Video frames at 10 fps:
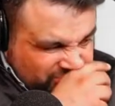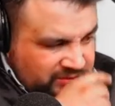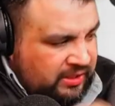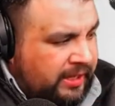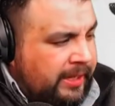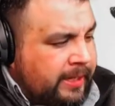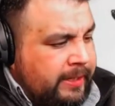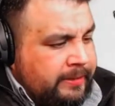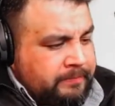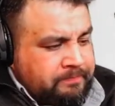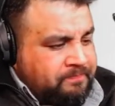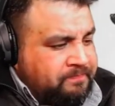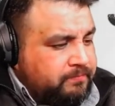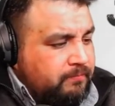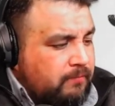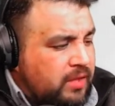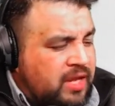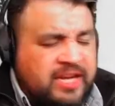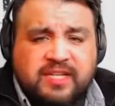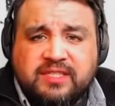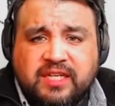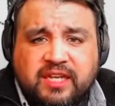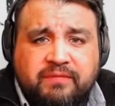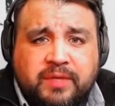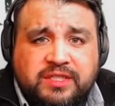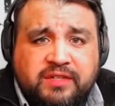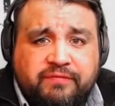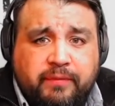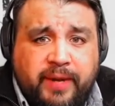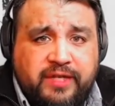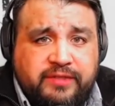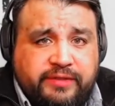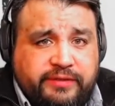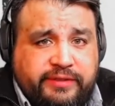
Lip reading: And it doesn't give much information.